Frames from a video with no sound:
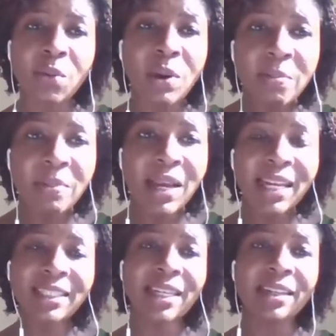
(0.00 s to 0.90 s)

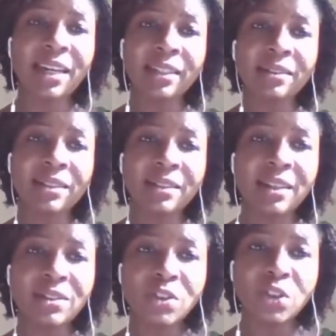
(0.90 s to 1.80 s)
equipment and
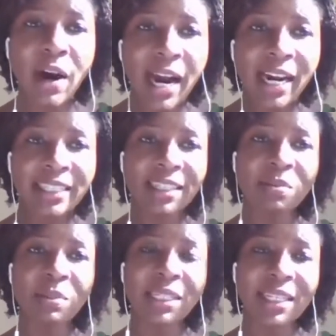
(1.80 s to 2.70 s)

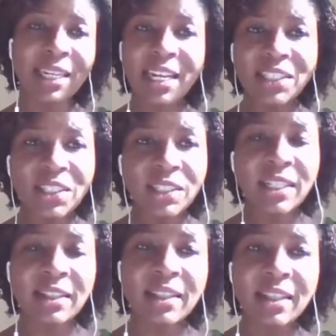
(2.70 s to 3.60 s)
drugs and
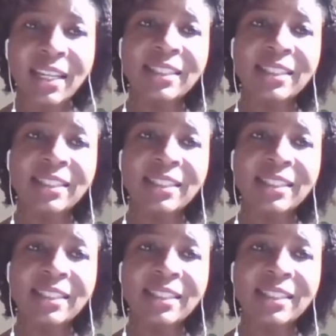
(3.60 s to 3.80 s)
medications and